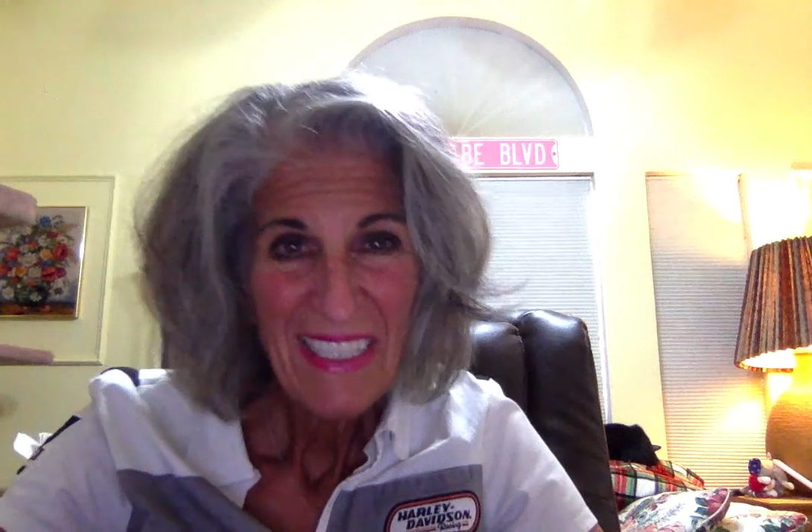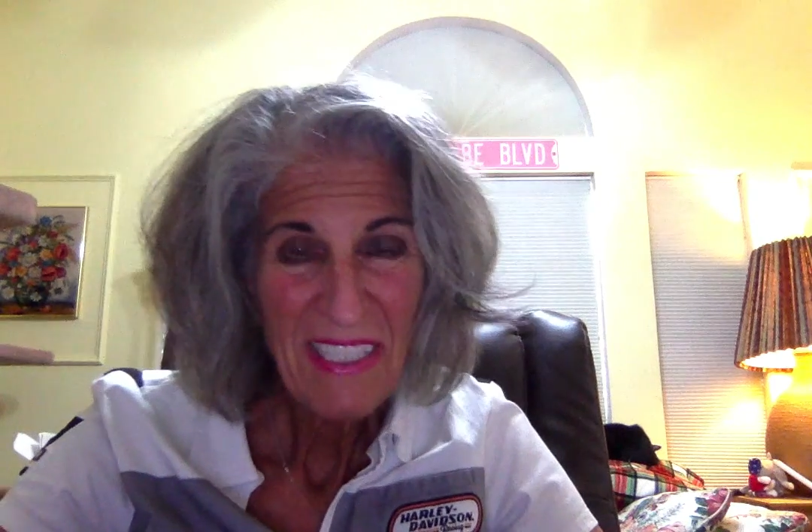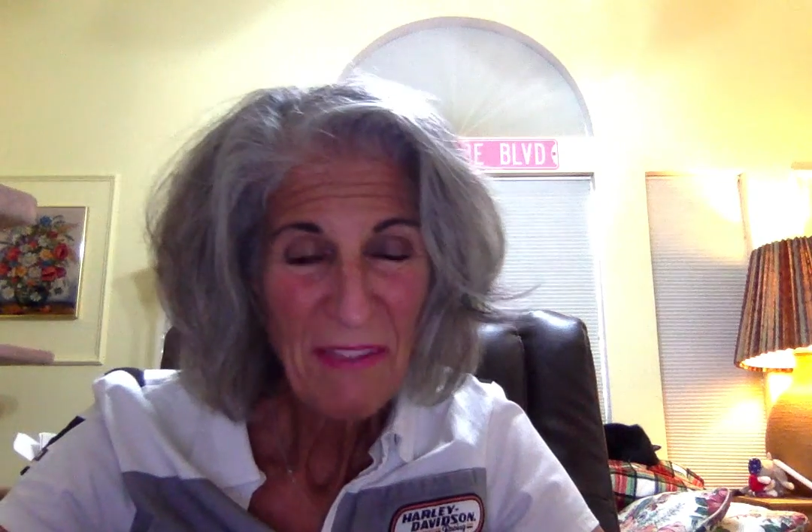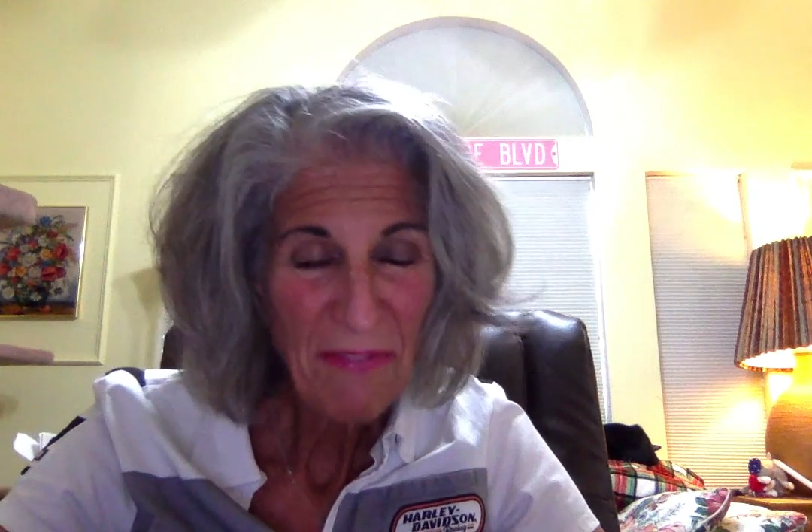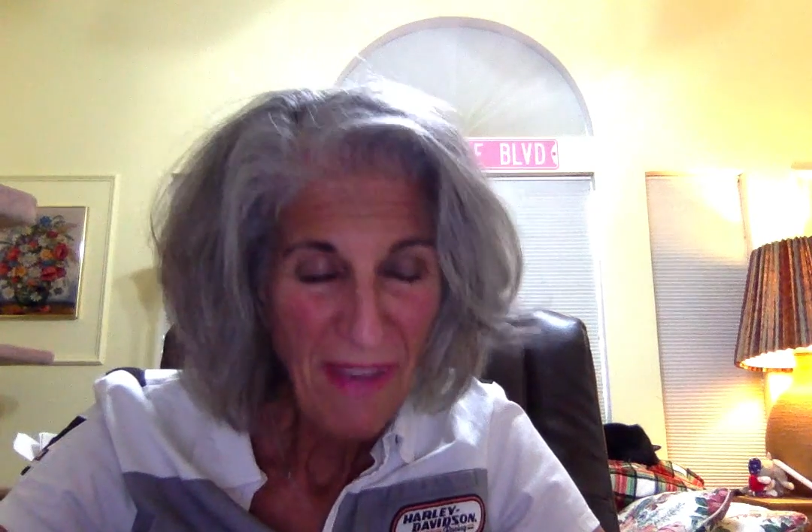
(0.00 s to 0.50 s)

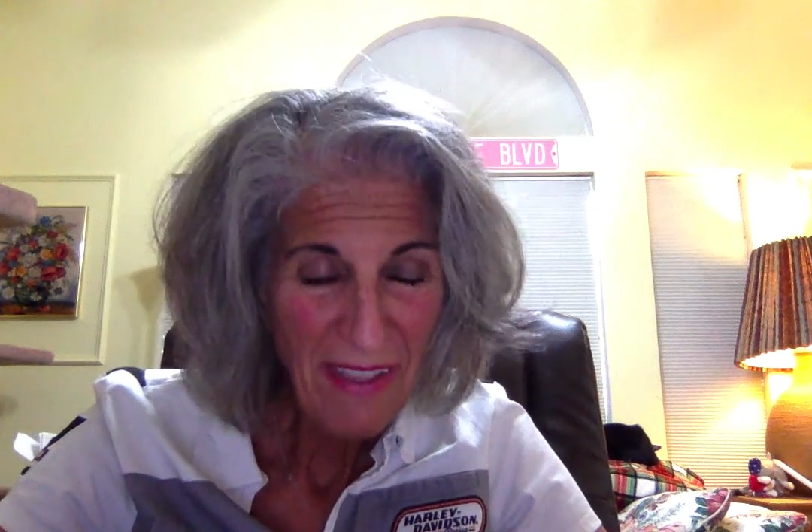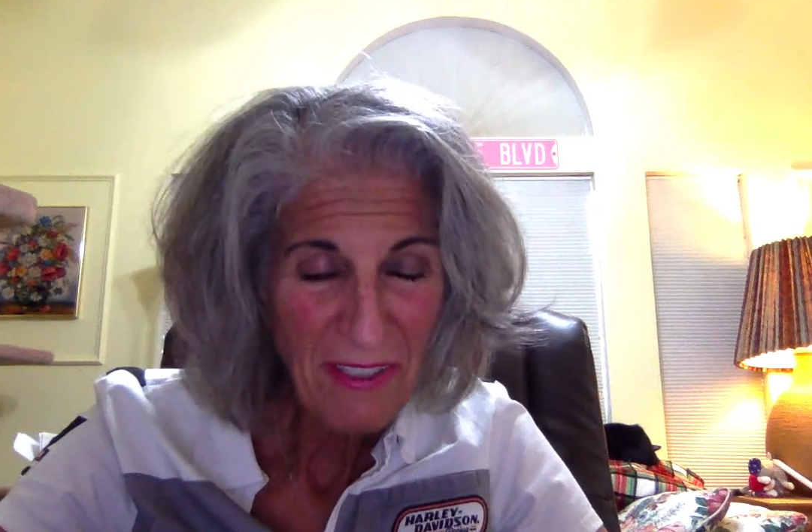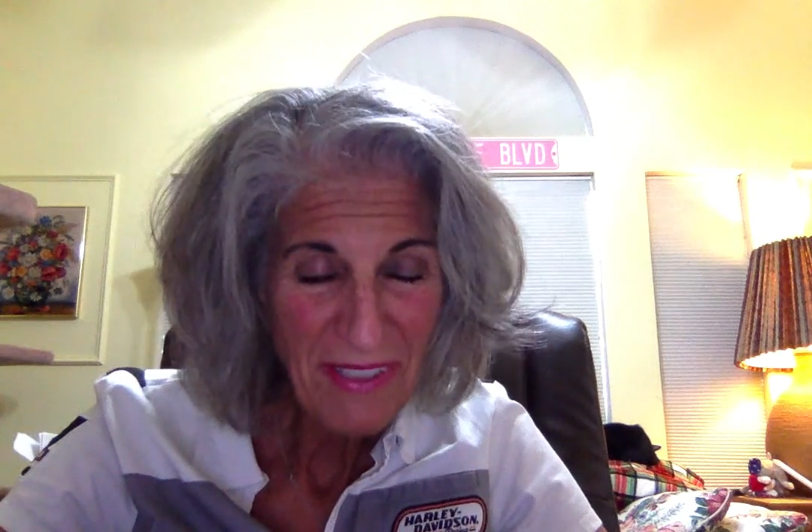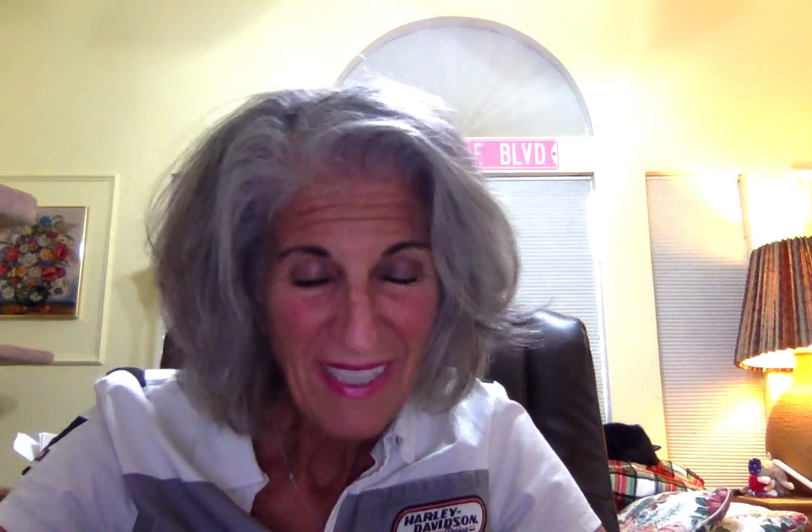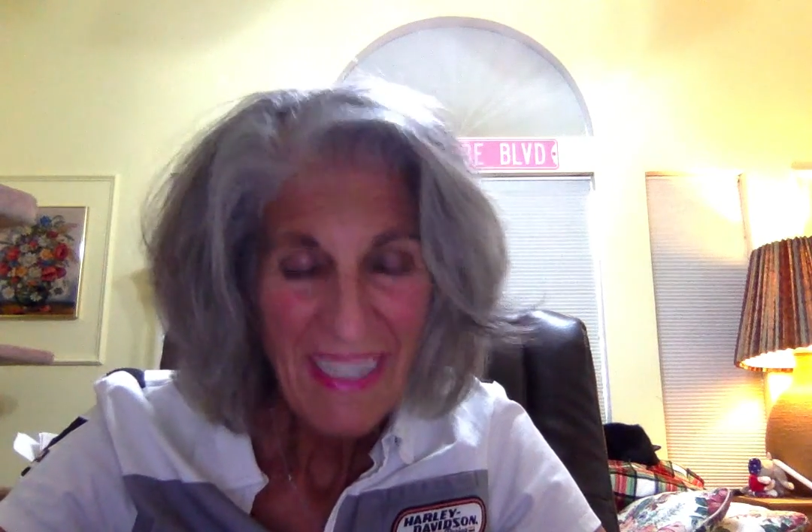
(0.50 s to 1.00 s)
Dear
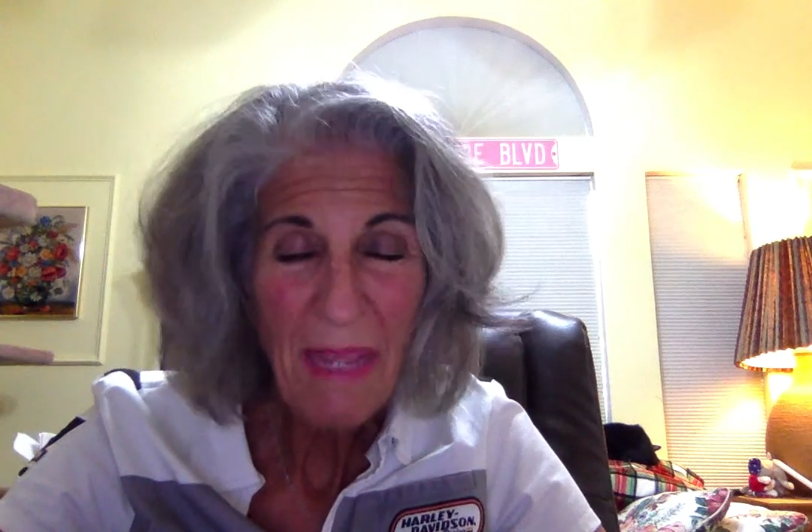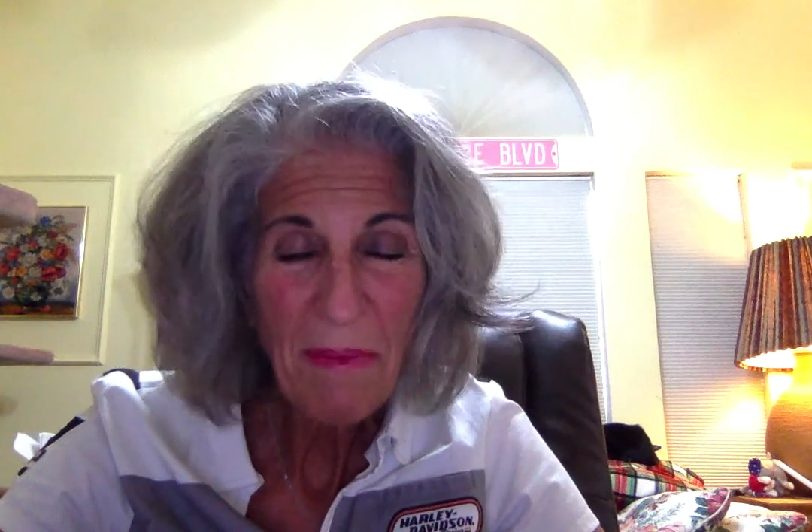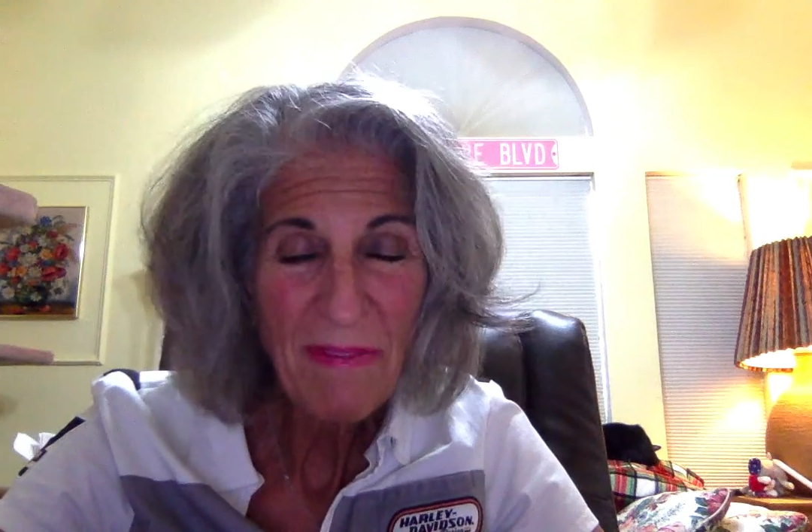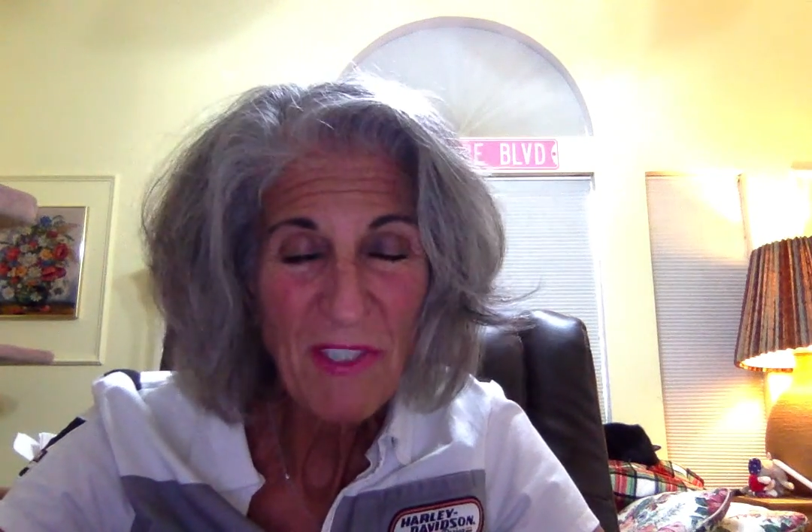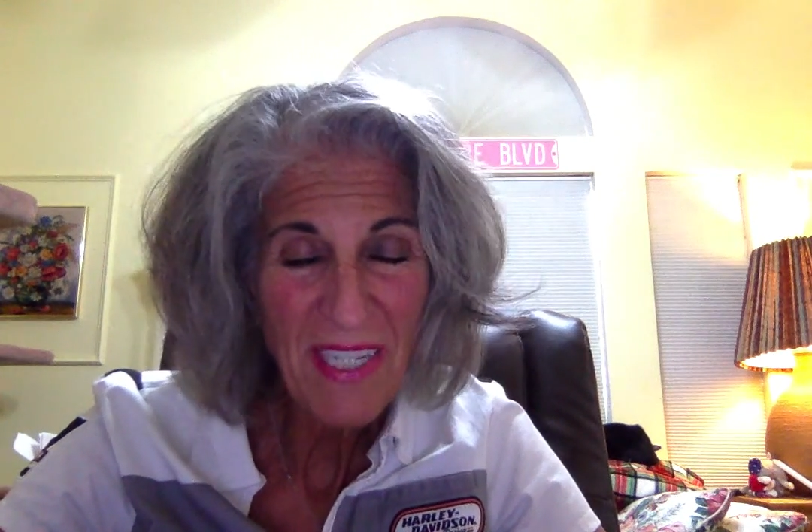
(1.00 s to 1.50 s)
Father, in the
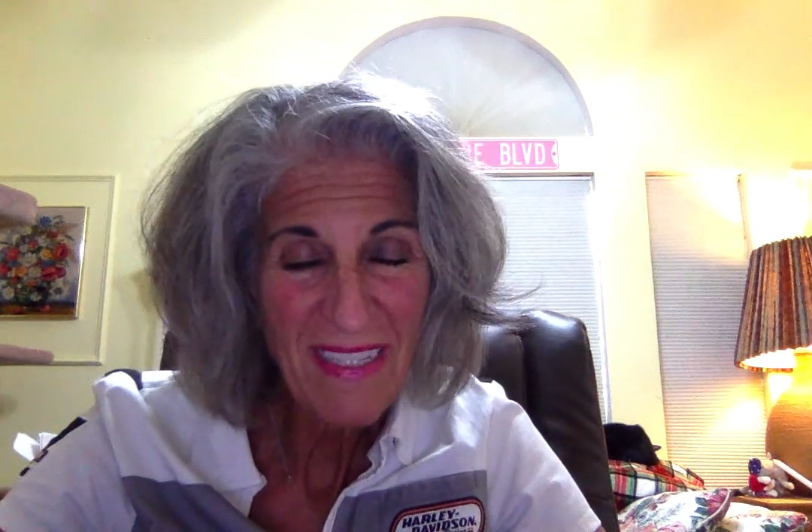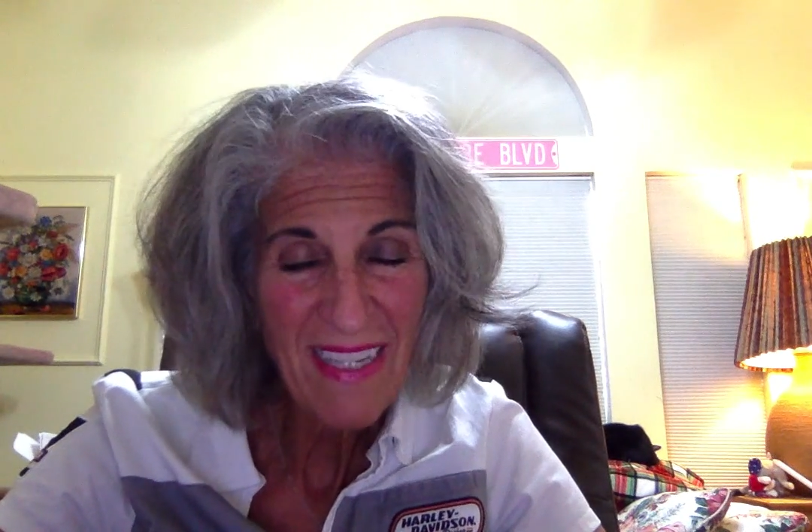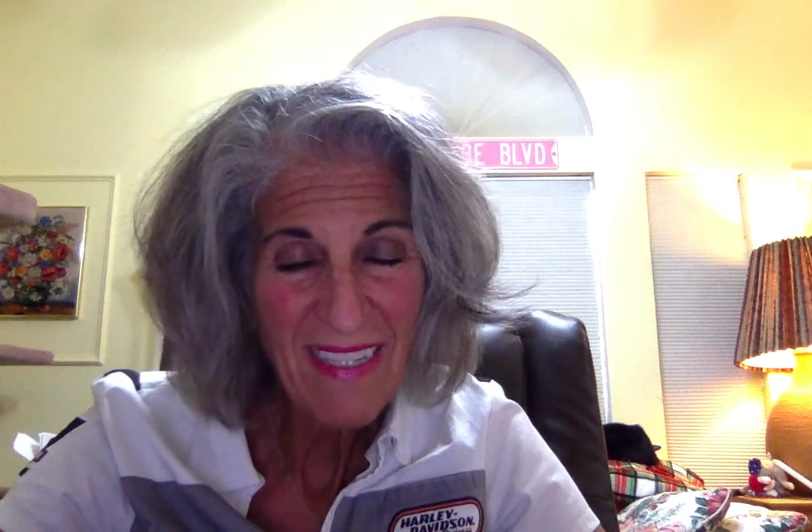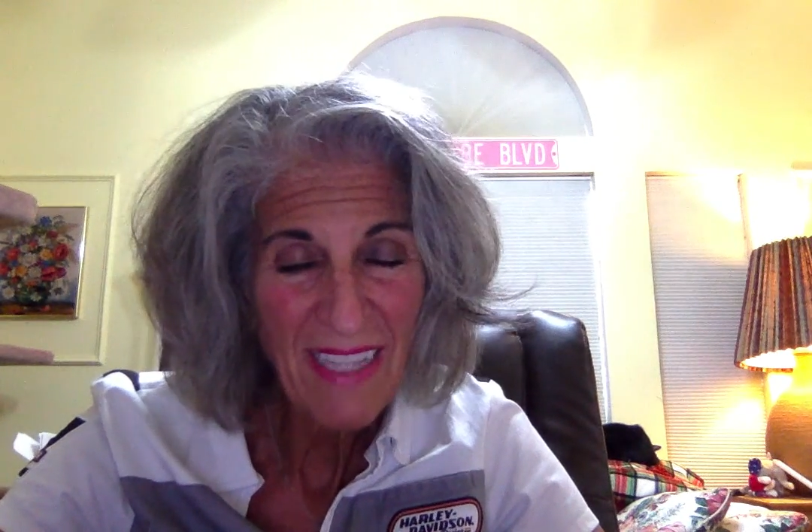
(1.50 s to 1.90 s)
name of Jesus,